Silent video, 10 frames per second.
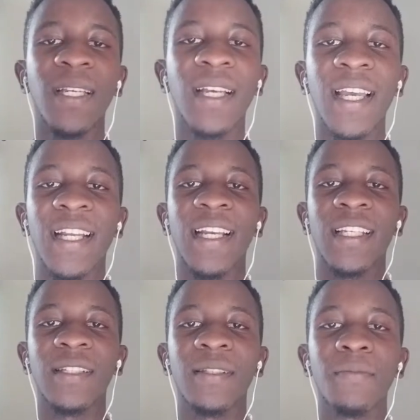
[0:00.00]
Hi
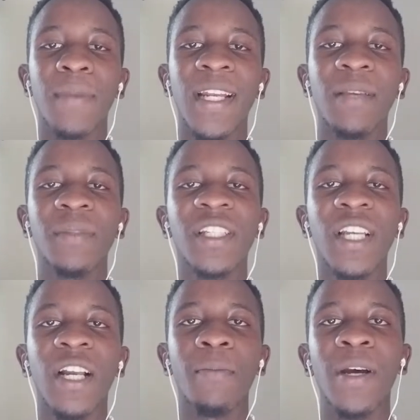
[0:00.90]
guys, my name is
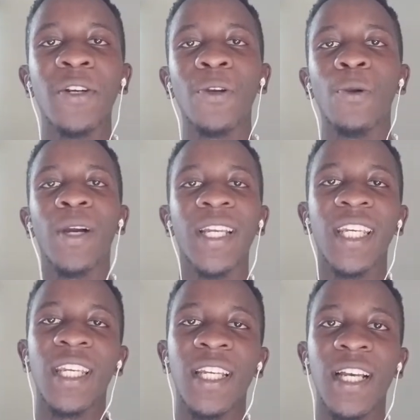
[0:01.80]
Shaka Marko
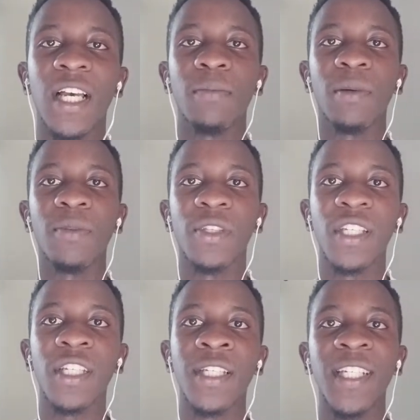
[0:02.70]
Luaki. I'm a
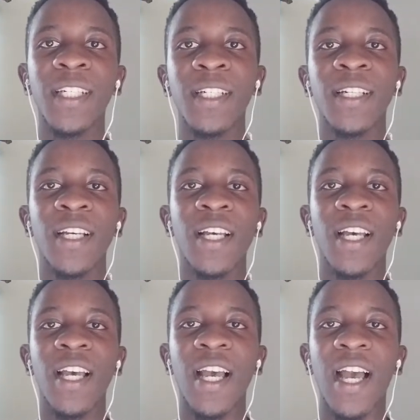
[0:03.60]
musician.
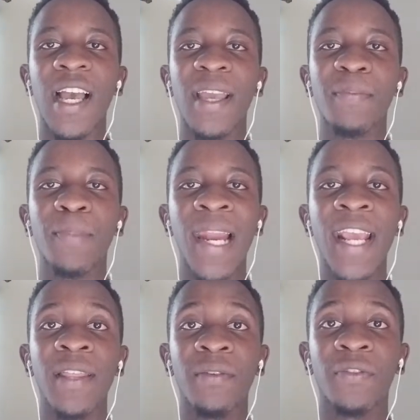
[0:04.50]
I
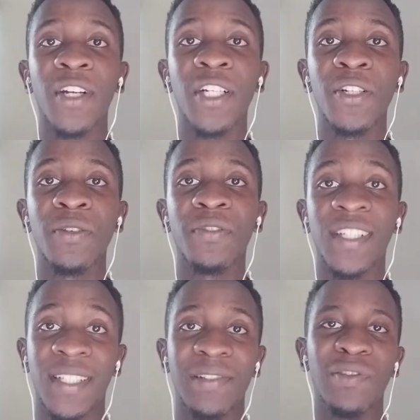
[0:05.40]
play the French horn
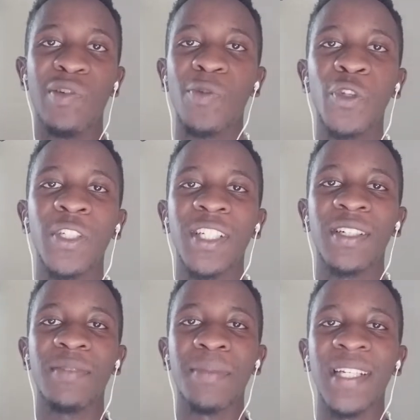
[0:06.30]
first and
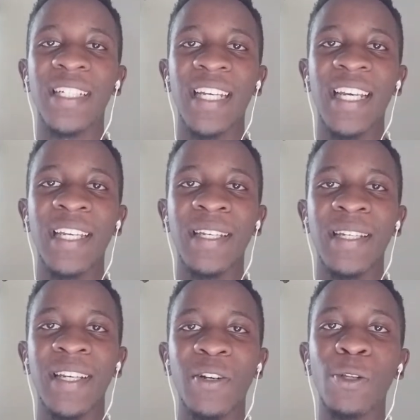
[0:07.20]
foremost, but
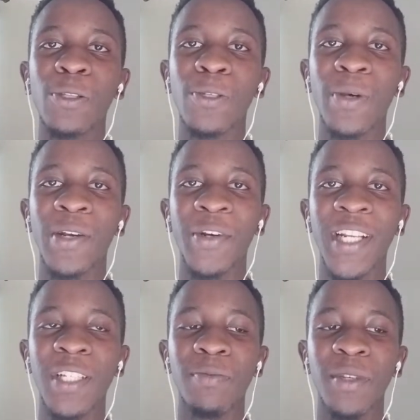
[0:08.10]
I also
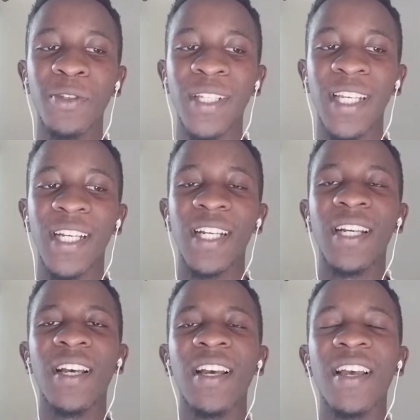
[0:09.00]
arrange music,
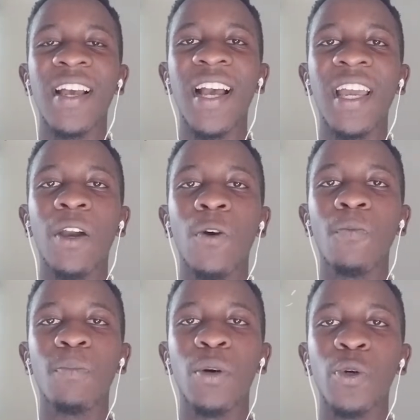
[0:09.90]
I
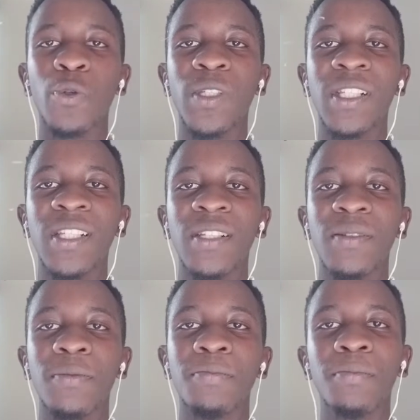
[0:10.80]
compose,
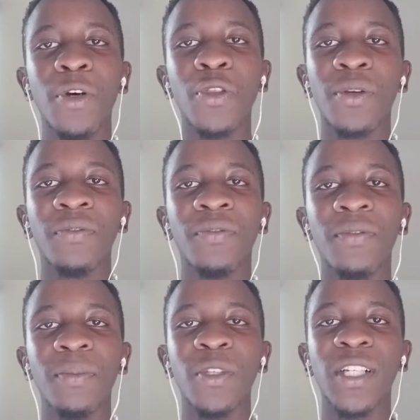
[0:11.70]
both on
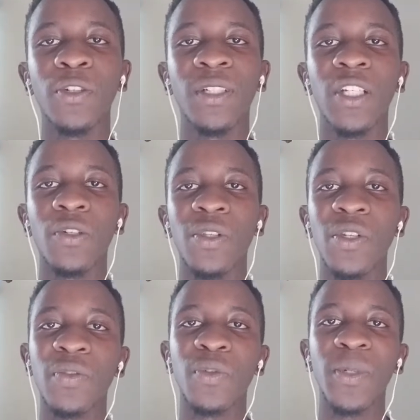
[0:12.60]
music notation
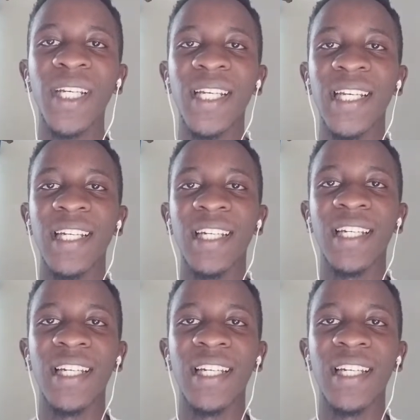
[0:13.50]
software and